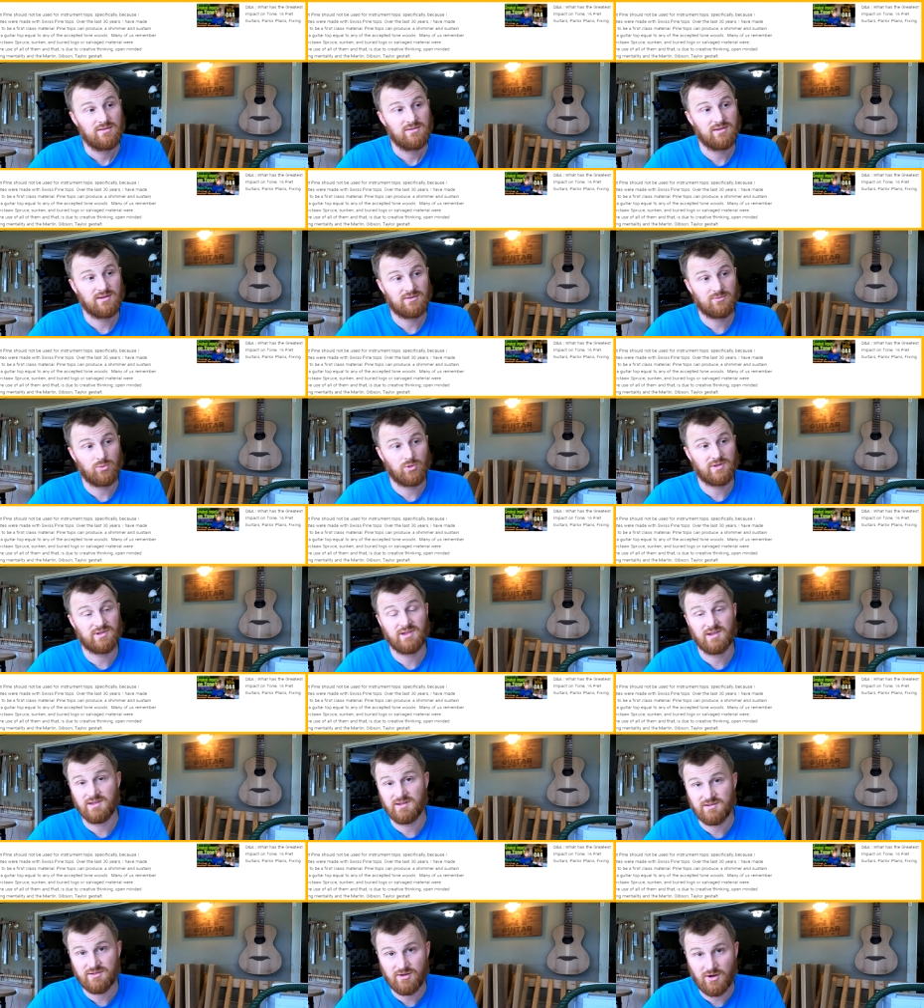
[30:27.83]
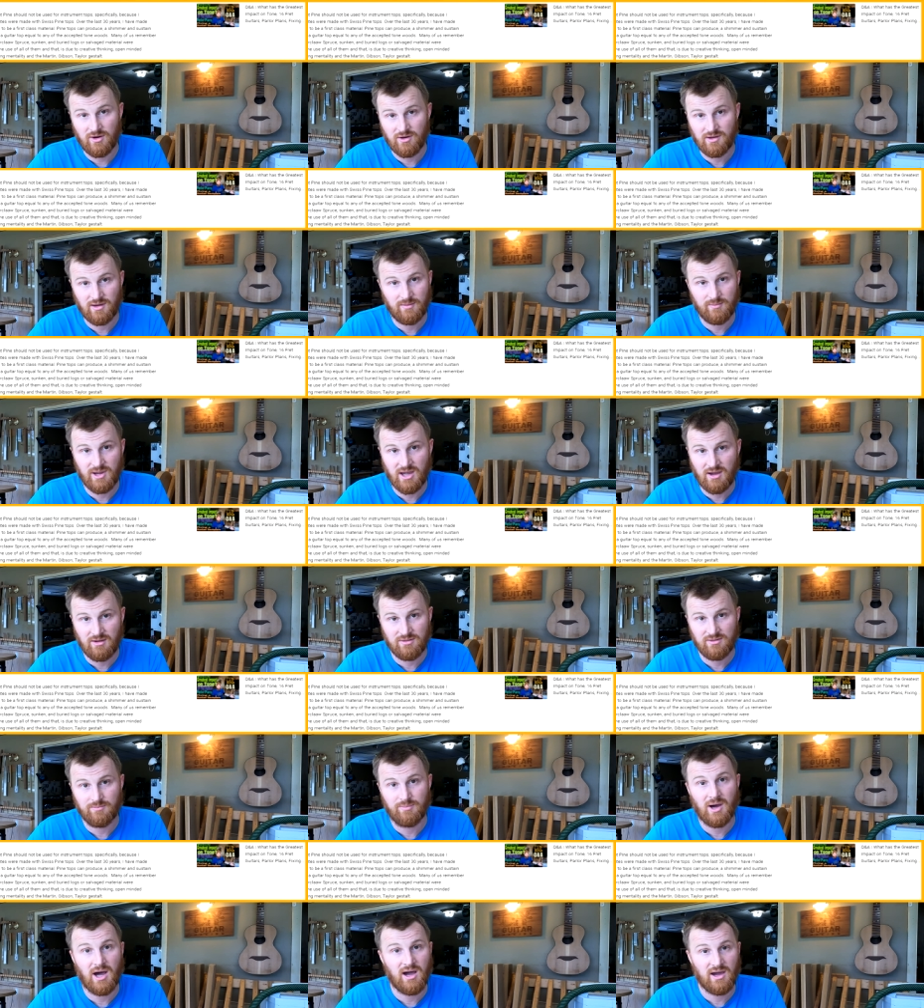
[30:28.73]
these woods that he's talking about,
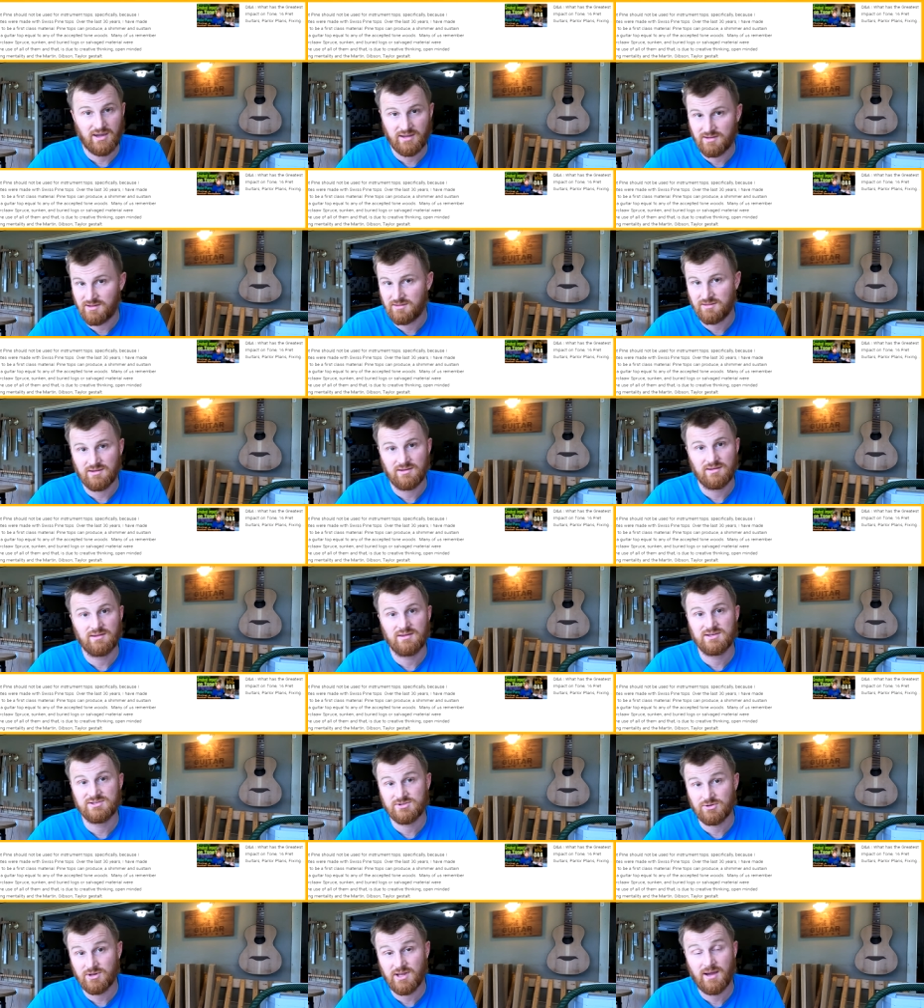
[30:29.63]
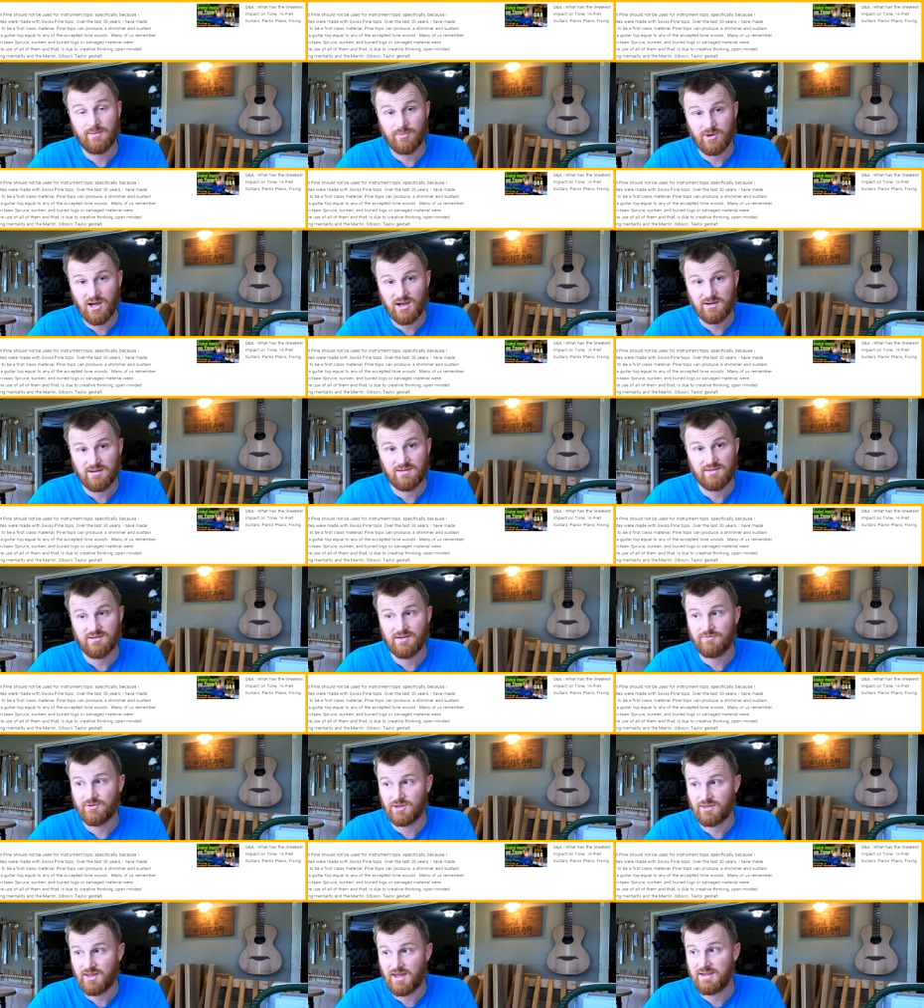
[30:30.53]
the pine and the eastern hemlock and
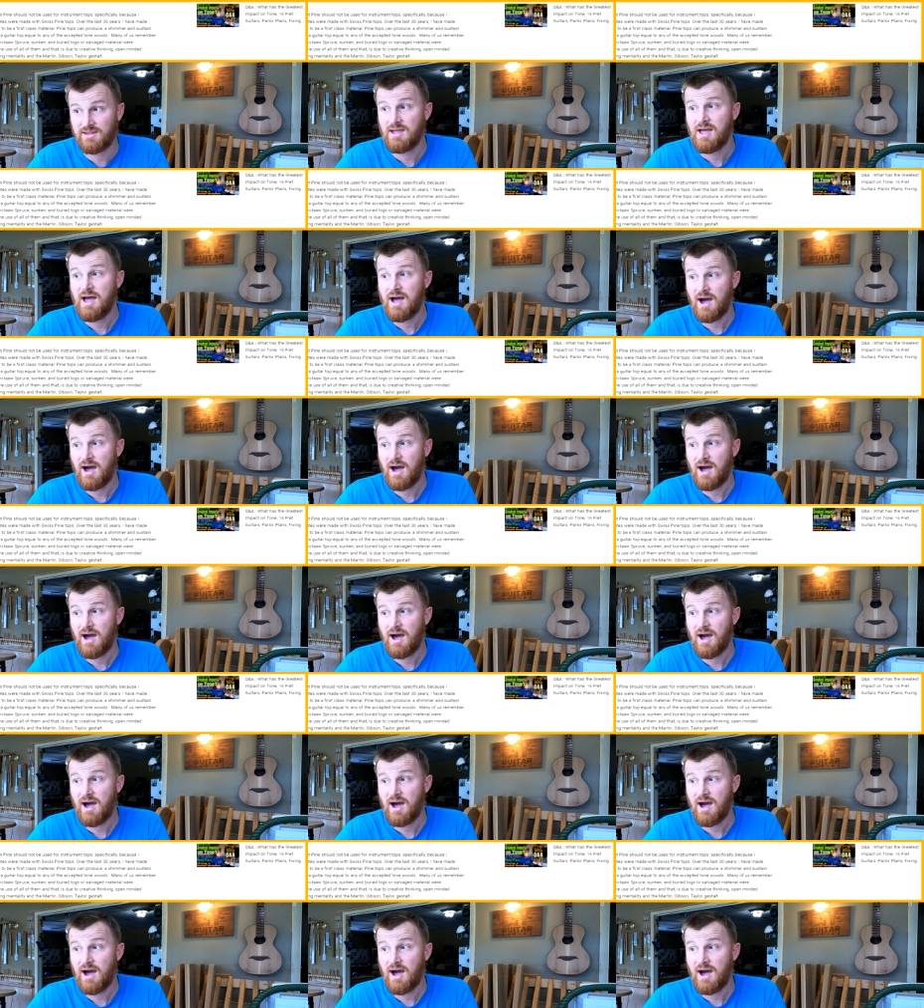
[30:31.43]
stuff like that.